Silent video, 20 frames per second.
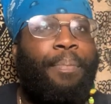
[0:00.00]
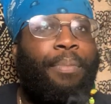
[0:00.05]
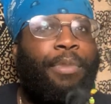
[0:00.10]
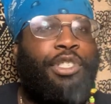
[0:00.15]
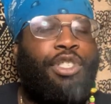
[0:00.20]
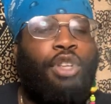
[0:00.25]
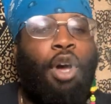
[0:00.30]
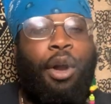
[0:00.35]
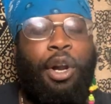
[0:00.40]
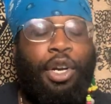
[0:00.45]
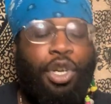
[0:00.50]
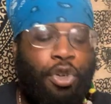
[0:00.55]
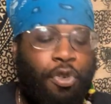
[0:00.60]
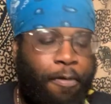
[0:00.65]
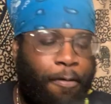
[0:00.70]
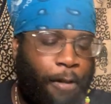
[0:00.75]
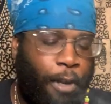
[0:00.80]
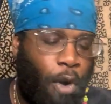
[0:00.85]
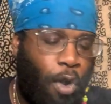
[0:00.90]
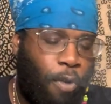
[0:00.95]
start a new
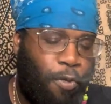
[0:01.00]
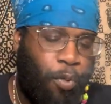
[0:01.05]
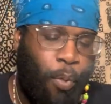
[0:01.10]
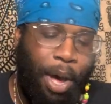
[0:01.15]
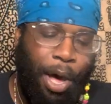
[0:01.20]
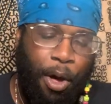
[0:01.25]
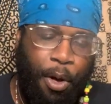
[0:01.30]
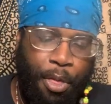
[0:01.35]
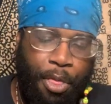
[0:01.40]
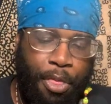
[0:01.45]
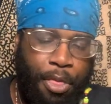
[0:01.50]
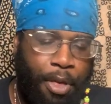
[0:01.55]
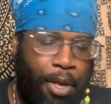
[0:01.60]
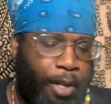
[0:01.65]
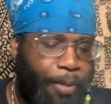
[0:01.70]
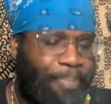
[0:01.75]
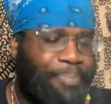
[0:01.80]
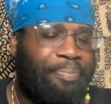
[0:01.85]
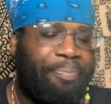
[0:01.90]
flow of wealth.